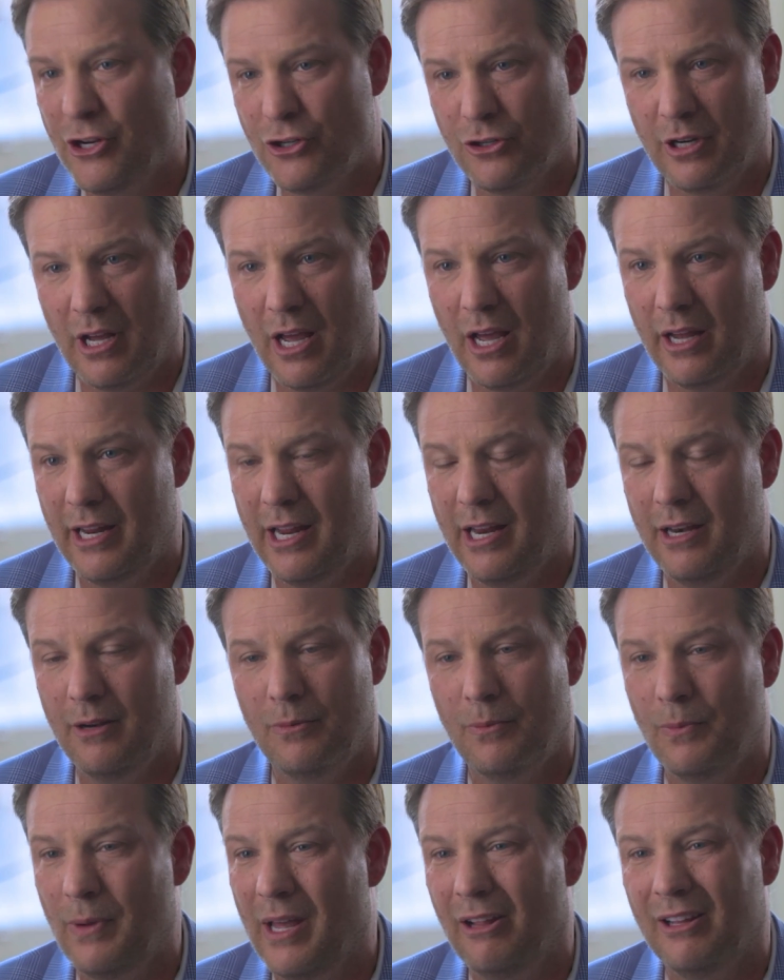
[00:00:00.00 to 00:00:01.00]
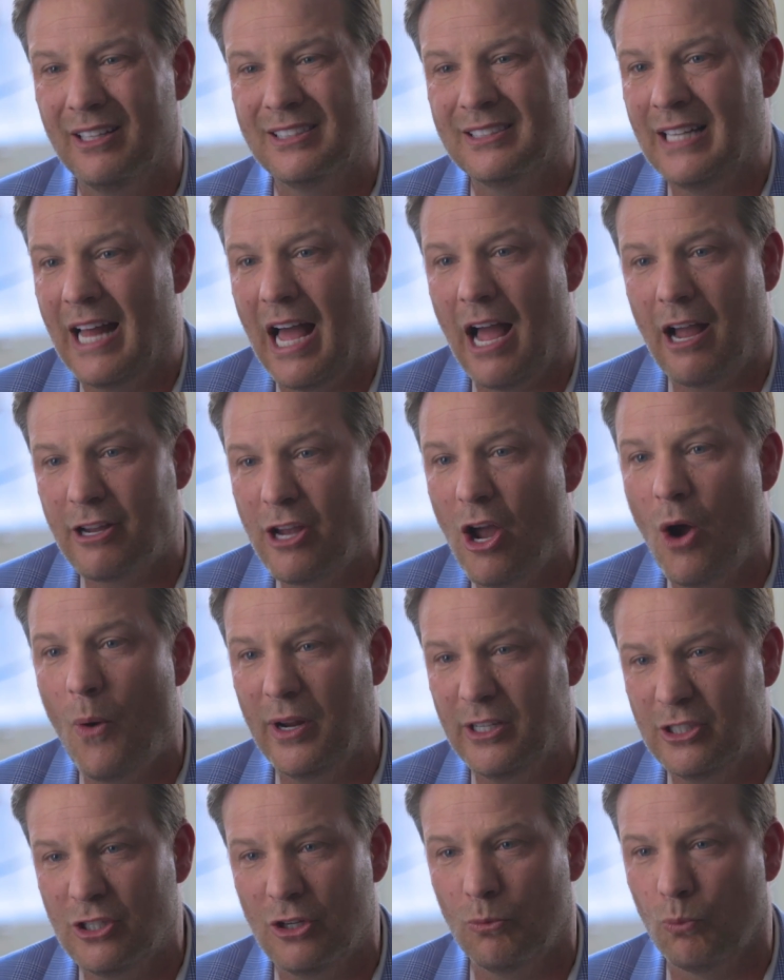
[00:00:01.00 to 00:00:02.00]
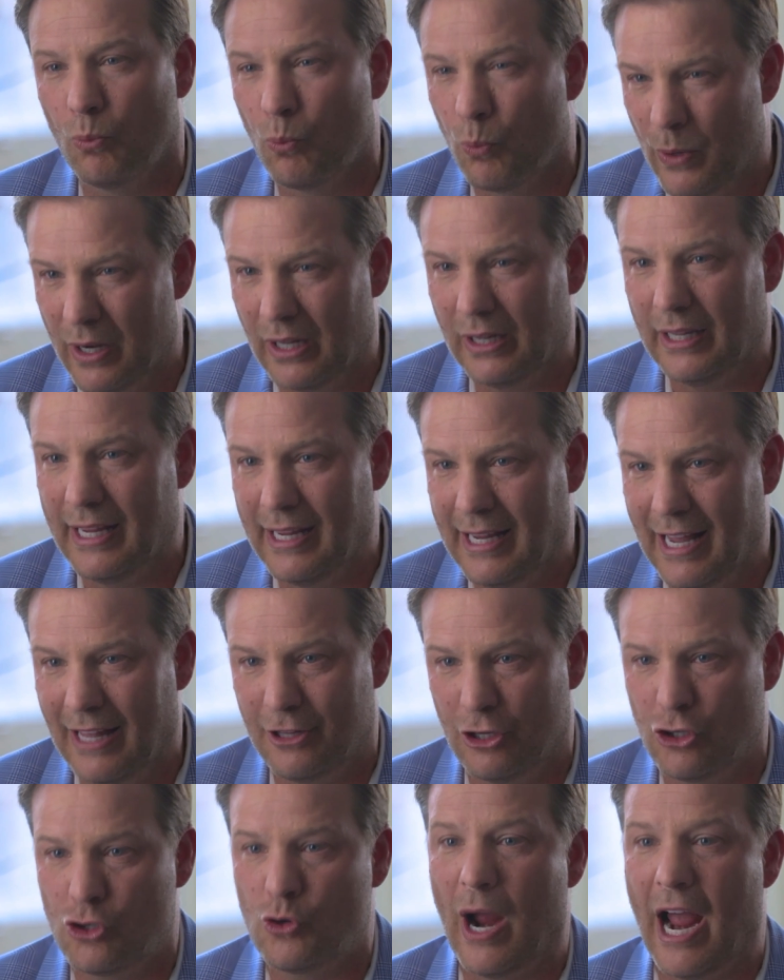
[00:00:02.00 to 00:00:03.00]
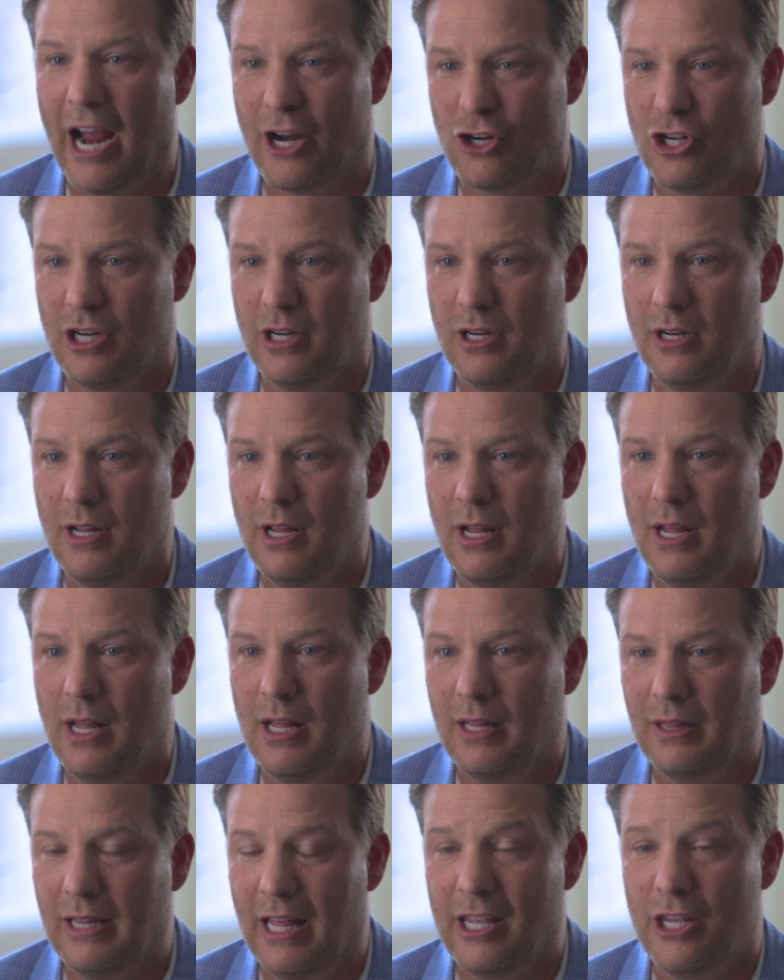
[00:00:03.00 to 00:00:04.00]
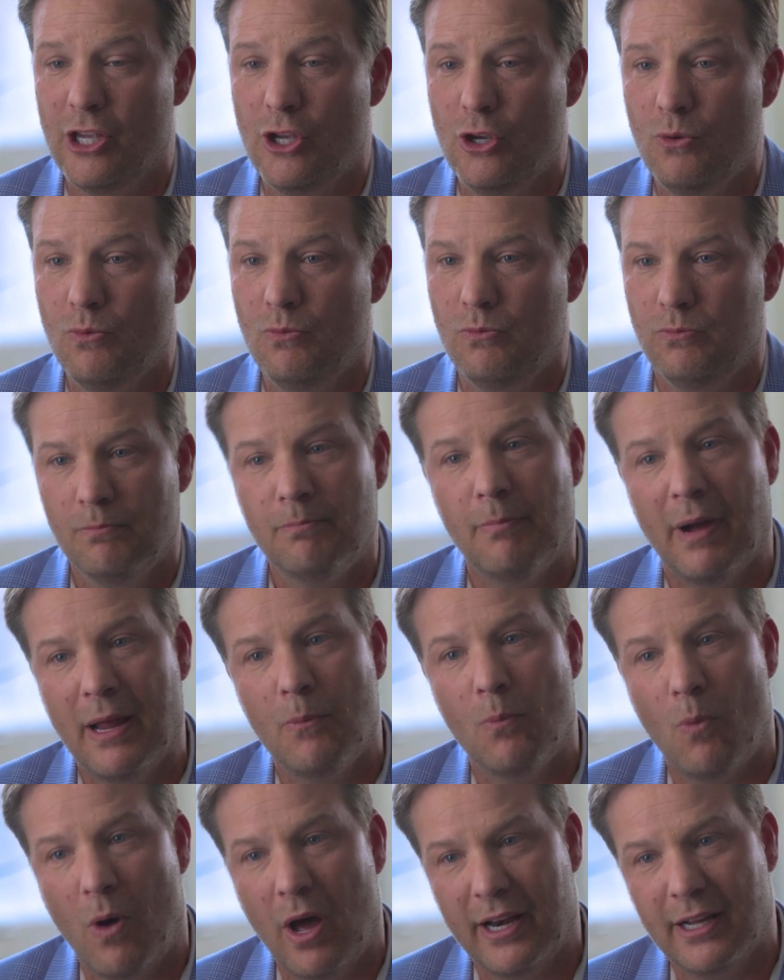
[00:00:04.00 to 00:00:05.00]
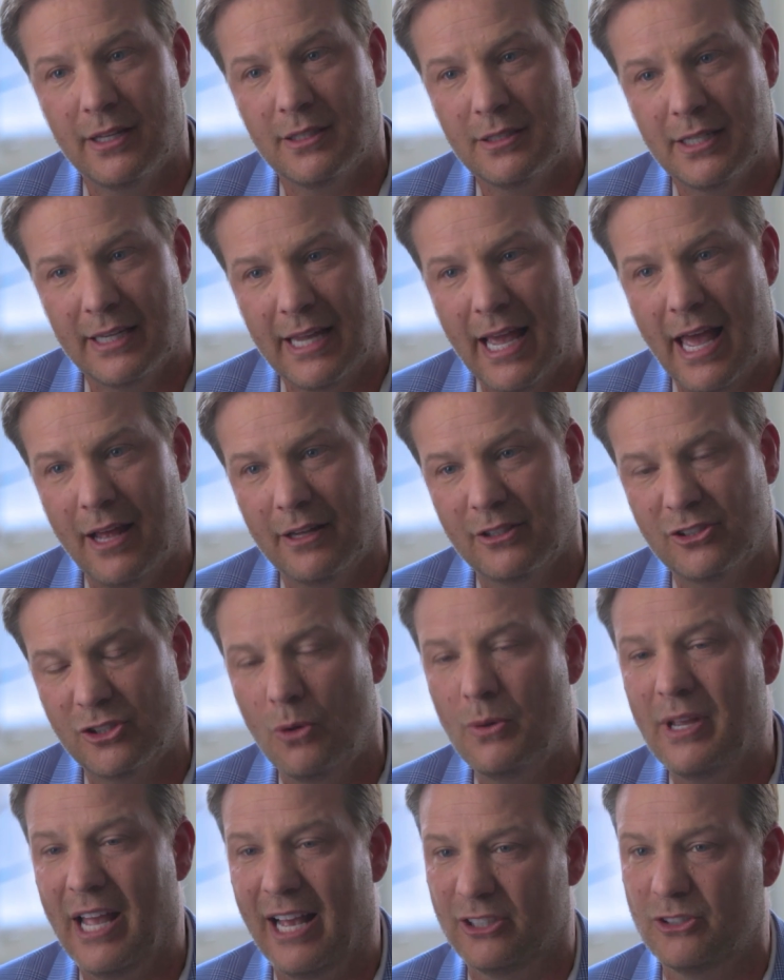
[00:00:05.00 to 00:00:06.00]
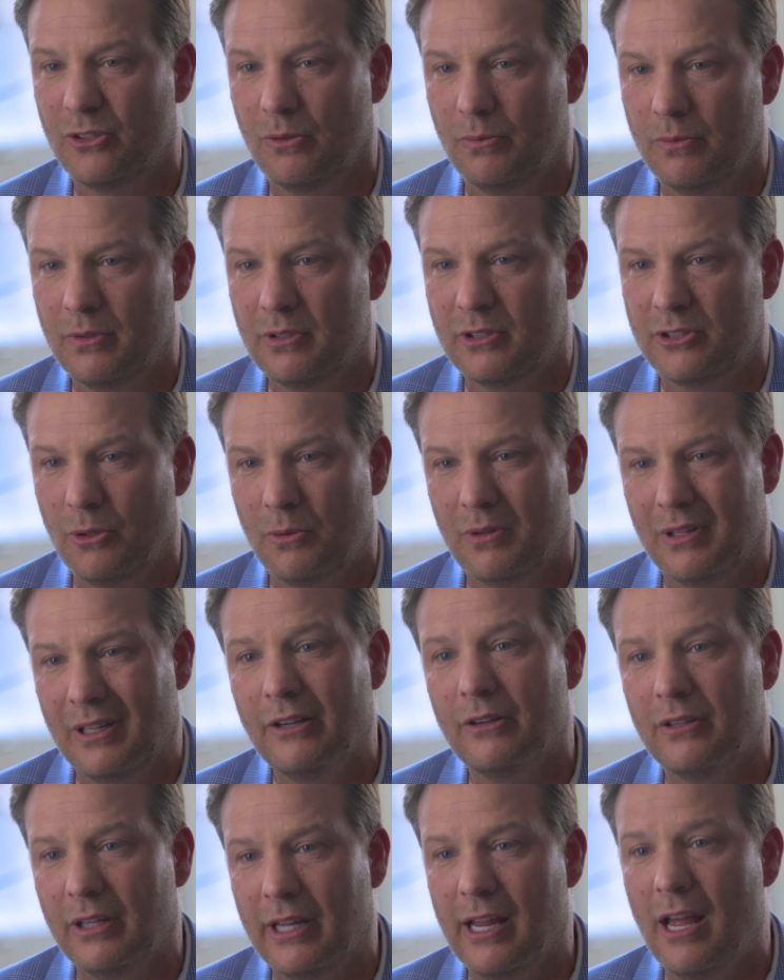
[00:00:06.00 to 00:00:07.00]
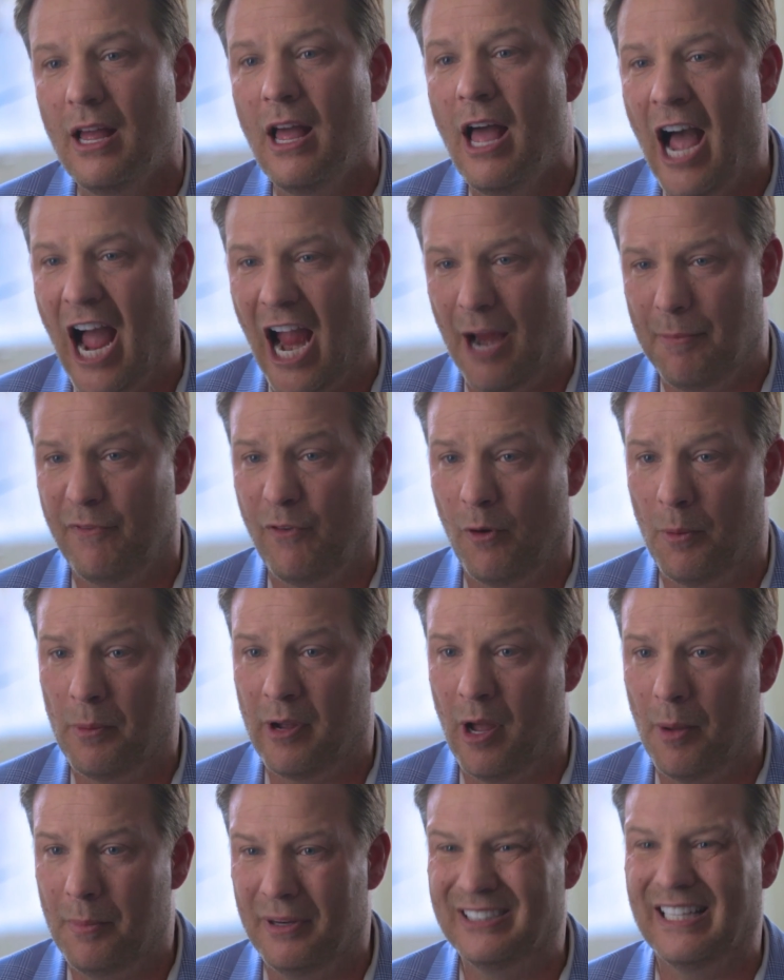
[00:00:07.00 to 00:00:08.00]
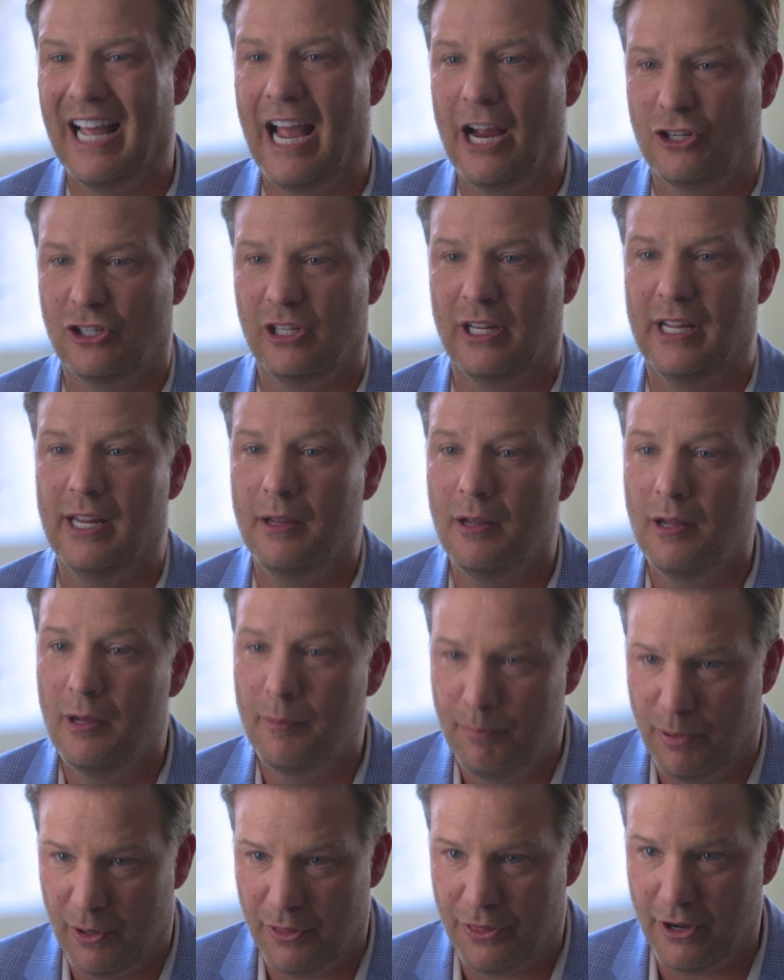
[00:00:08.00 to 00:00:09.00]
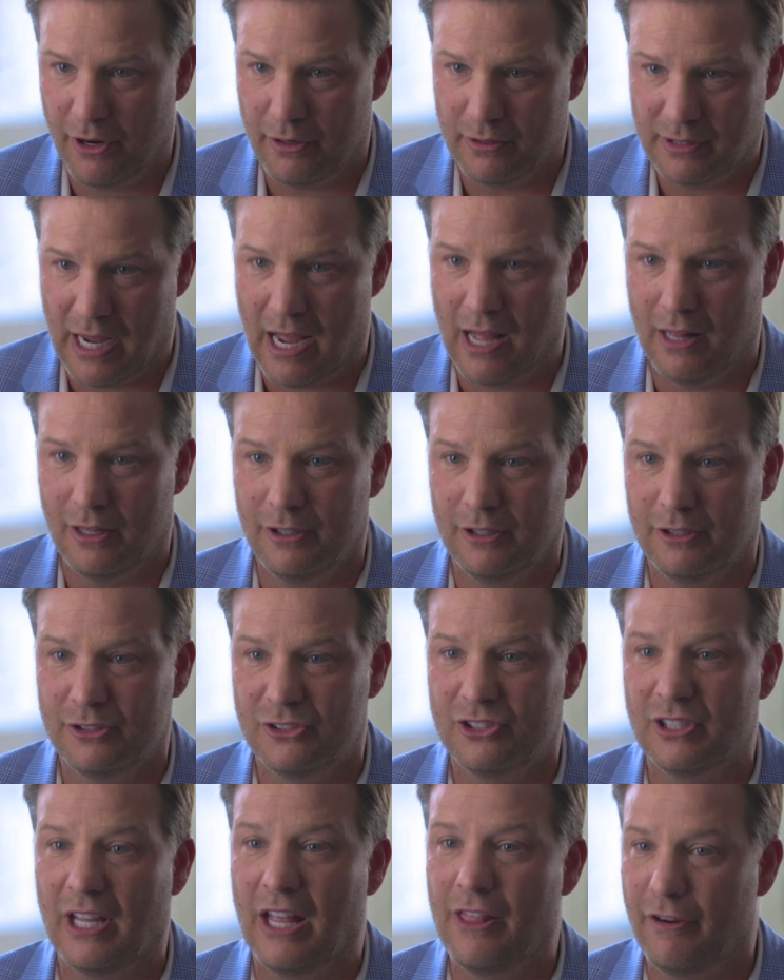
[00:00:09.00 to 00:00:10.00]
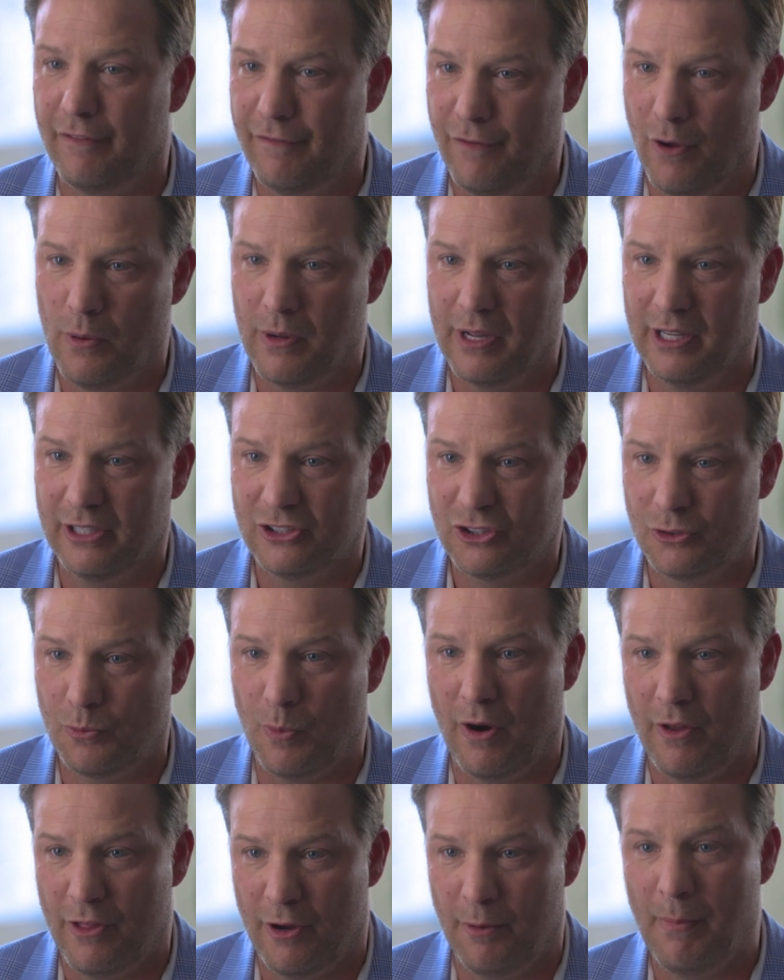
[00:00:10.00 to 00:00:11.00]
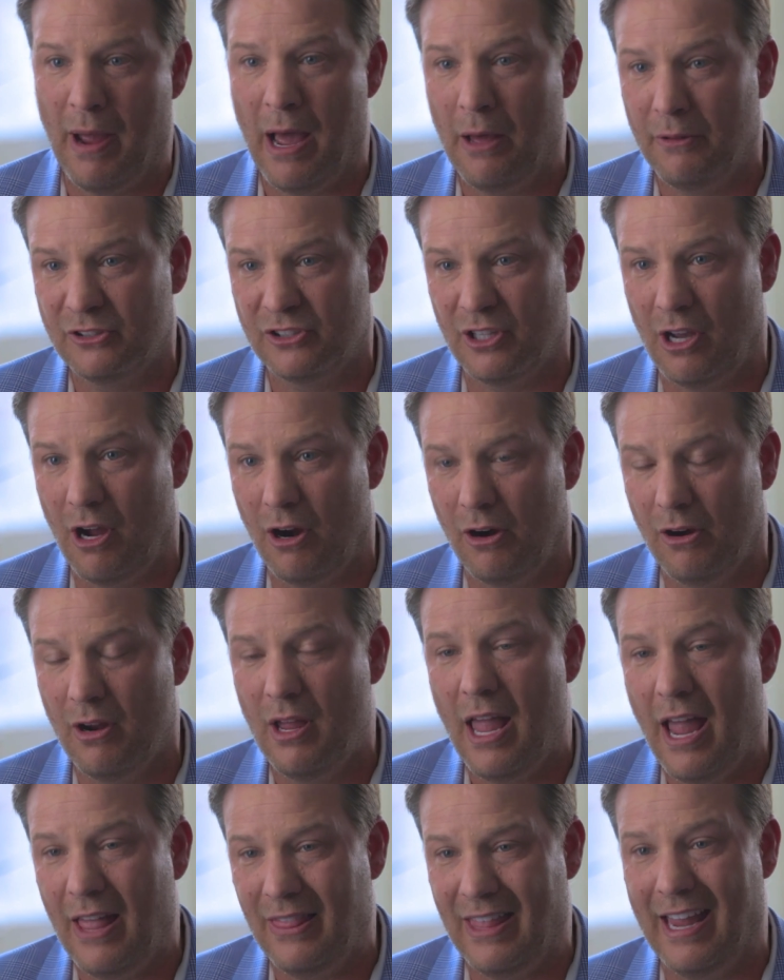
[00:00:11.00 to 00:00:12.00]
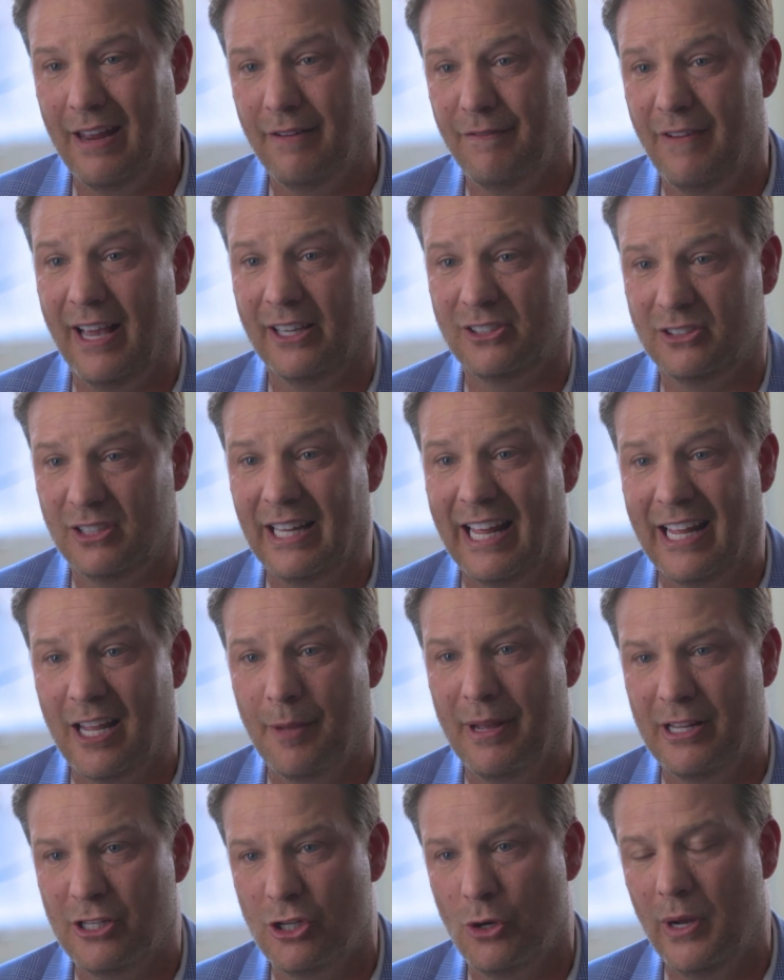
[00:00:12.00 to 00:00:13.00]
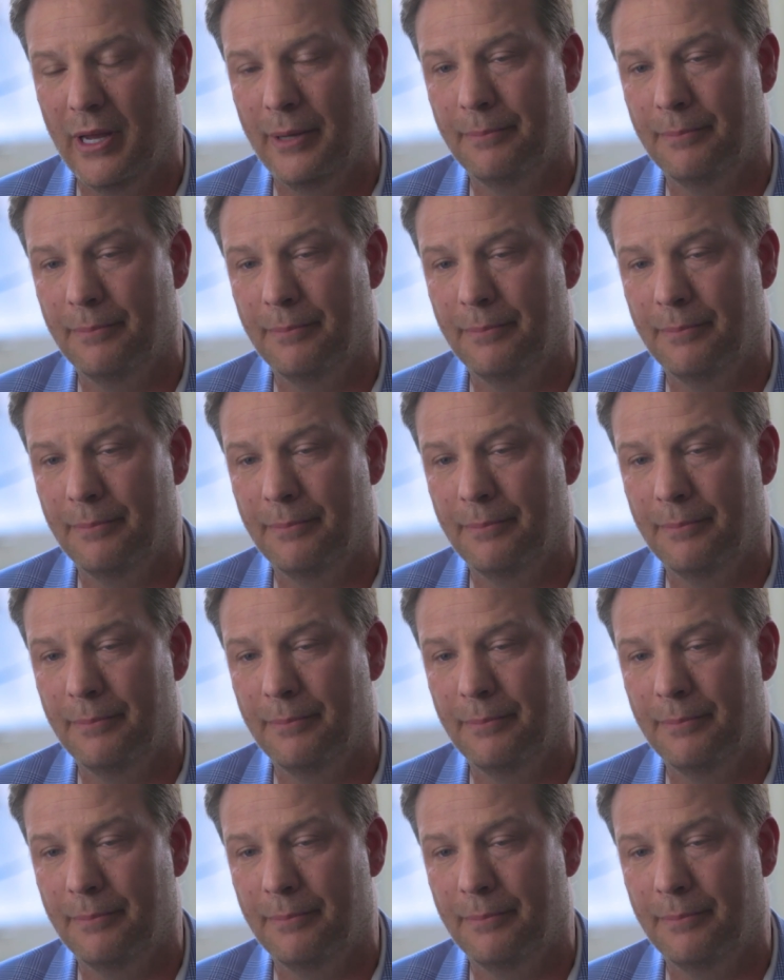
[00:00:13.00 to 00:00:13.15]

measured on it, well, it's not going to really get the traction that you might want it to get. So yeah, so clearly, high-performing companies actually put their dollars and their focus where their mouths are, and they invest and they commit to